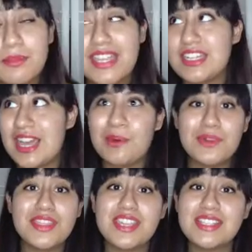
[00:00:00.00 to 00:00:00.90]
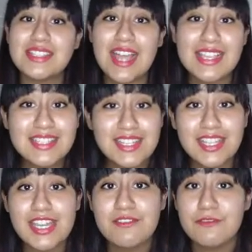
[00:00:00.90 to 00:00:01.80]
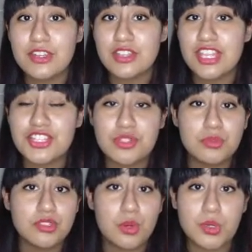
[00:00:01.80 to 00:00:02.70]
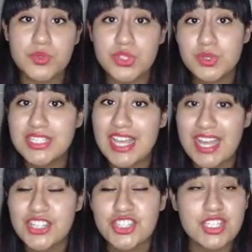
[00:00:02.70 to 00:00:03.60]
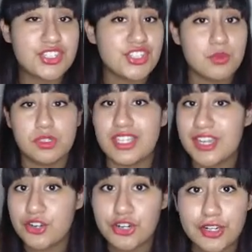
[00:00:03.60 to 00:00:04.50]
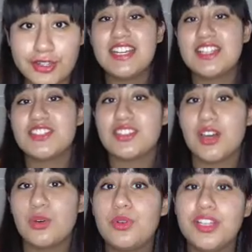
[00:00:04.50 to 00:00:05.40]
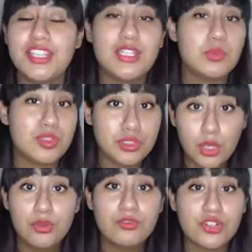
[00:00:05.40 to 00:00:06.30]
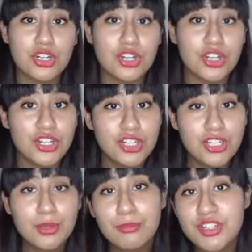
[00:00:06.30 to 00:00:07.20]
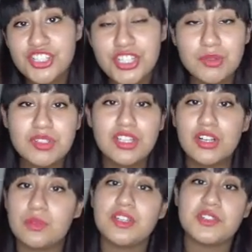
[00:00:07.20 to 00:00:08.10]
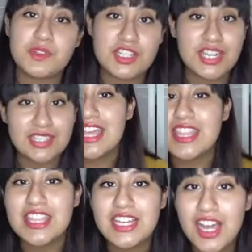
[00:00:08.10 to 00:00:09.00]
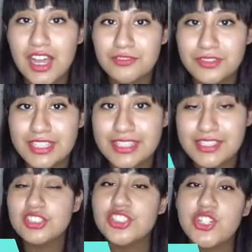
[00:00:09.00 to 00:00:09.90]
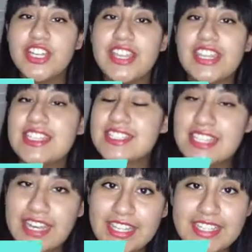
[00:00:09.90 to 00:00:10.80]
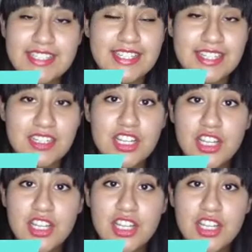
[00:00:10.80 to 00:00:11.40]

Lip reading: may not want things to escalate in fear that she will grow too attached and she will get hurt. And so, he will go for her, but she will always reject the conflict. During the inciting incident,